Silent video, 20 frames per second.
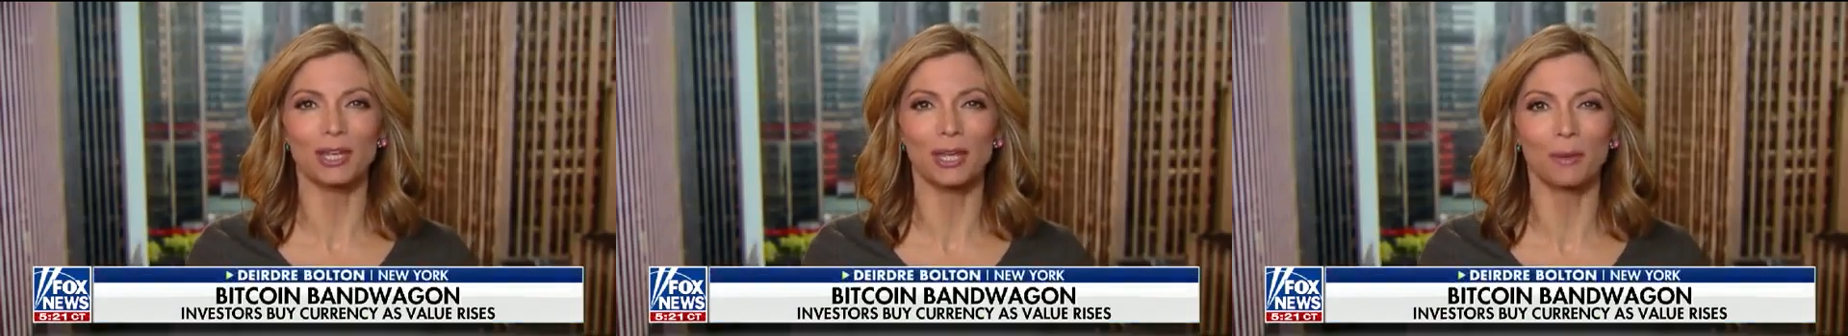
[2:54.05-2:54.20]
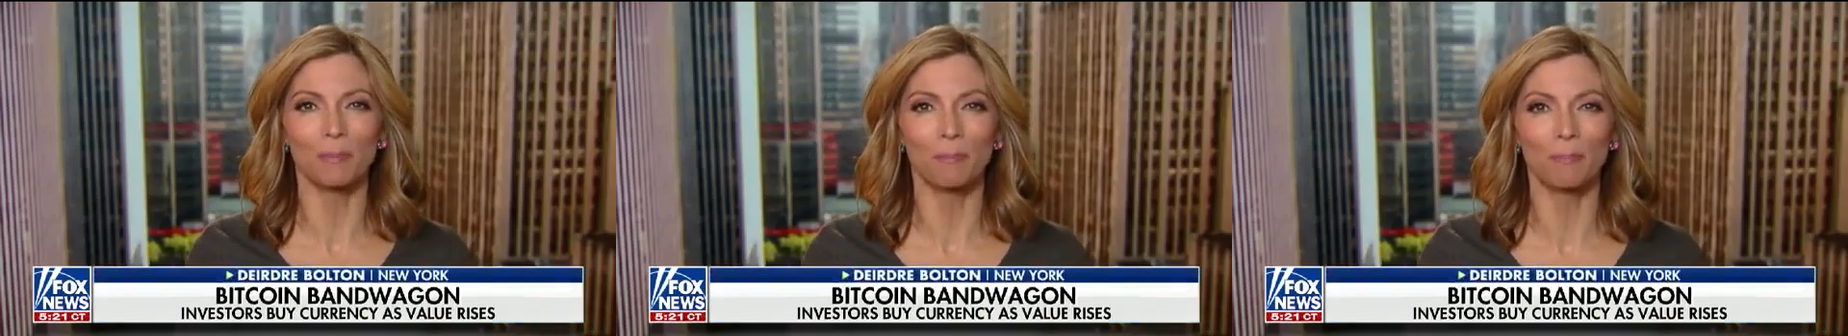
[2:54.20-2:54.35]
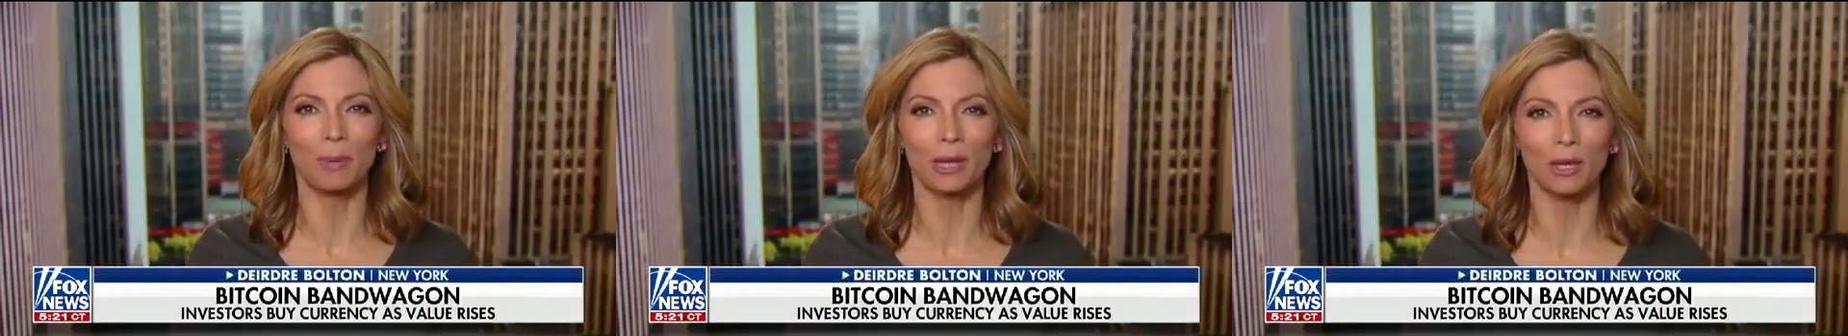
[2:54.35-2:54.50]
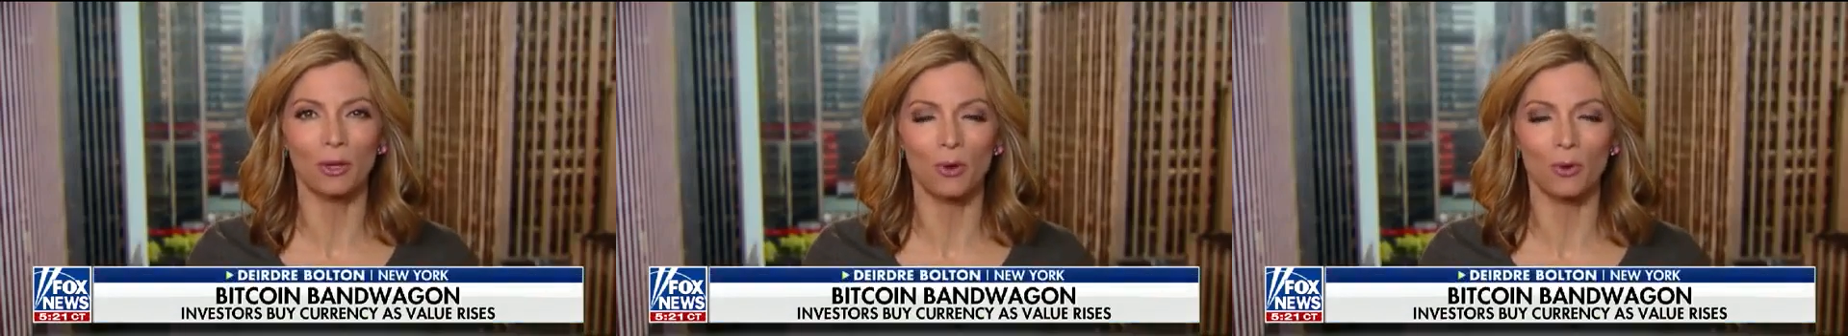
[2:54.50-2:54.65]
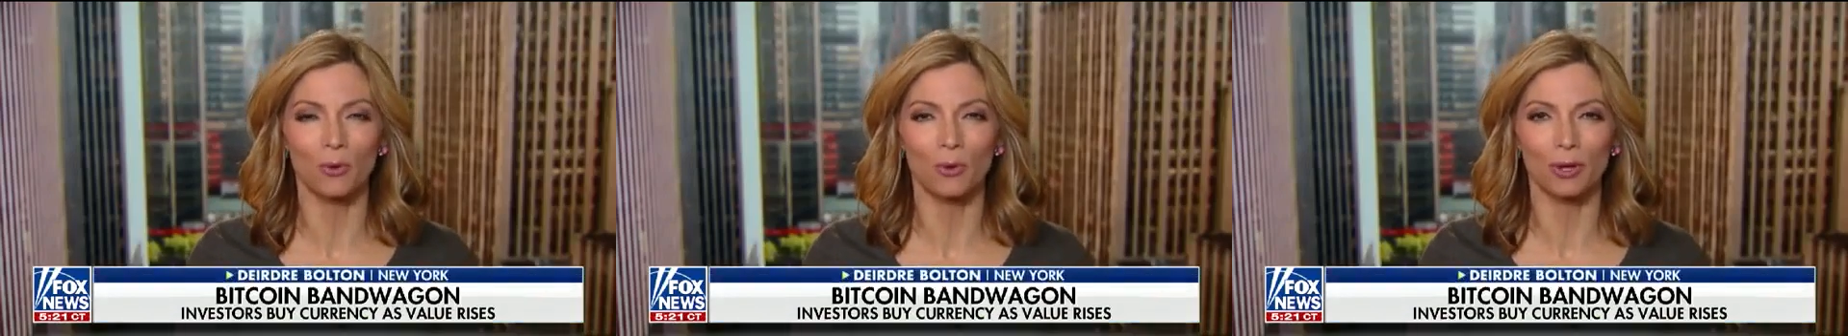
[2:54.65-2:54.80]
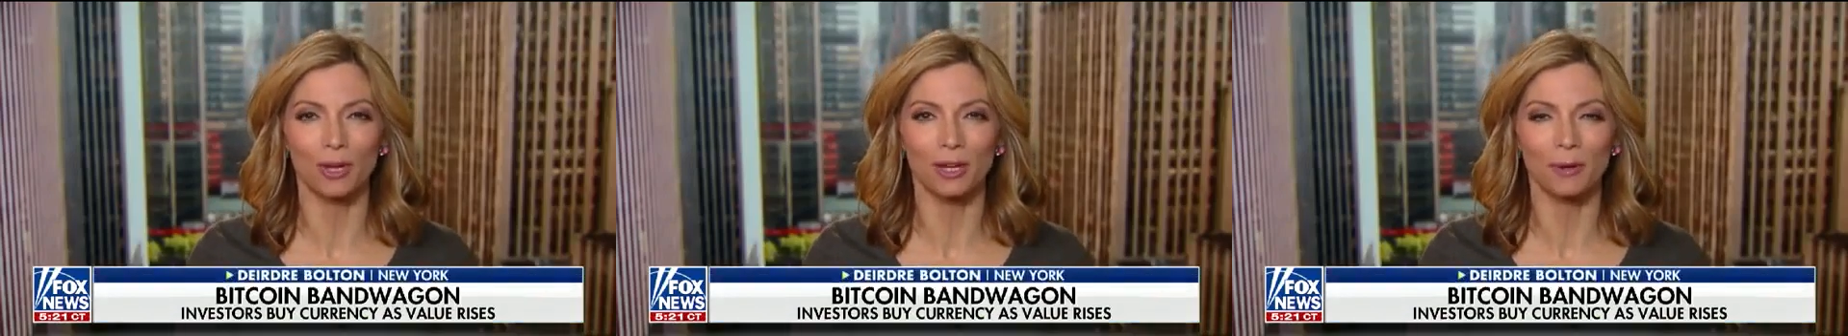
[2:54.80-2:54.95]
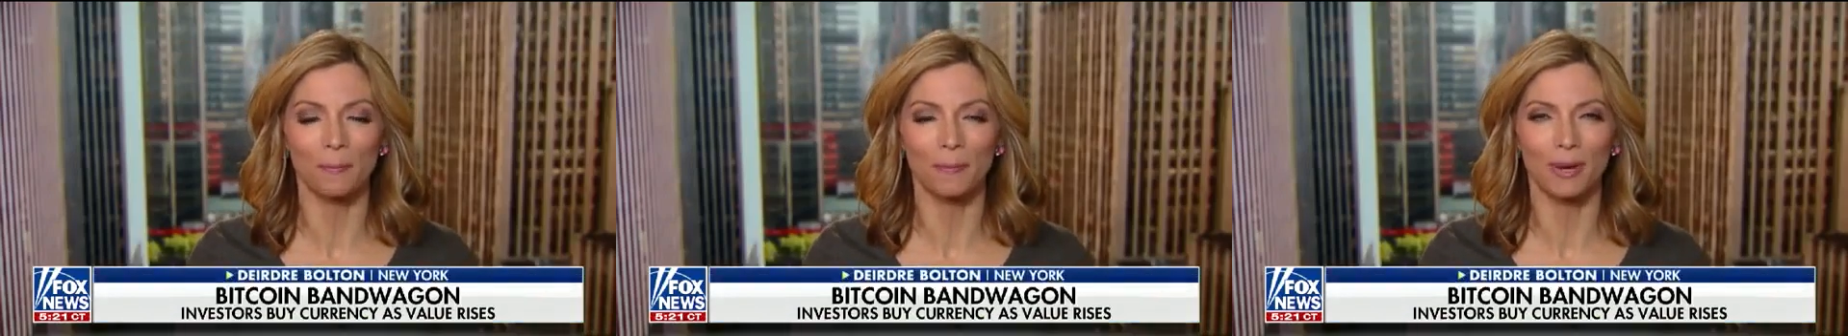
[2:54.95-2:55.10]
in
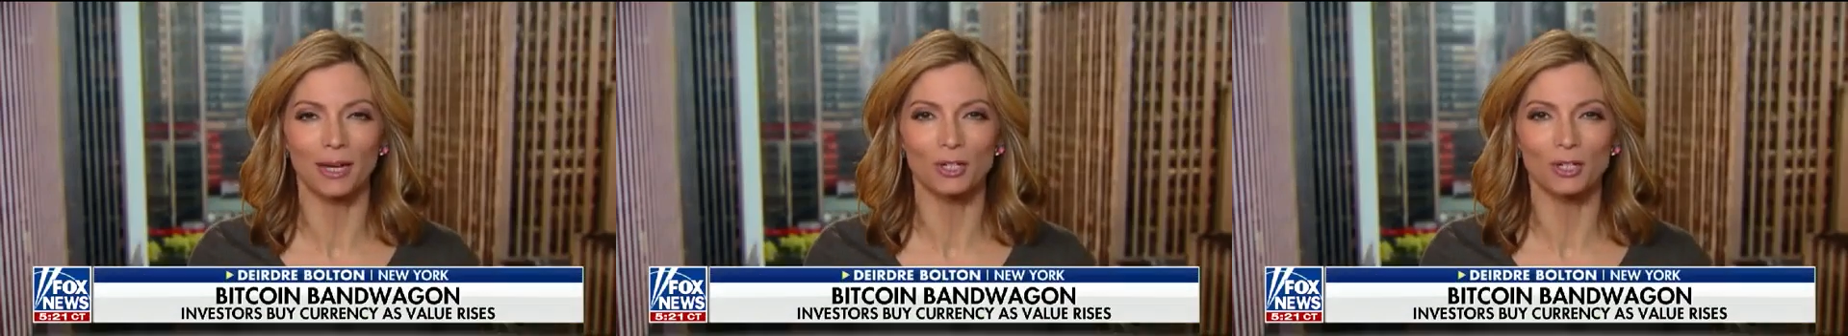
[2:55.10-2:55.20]
Bitcoin,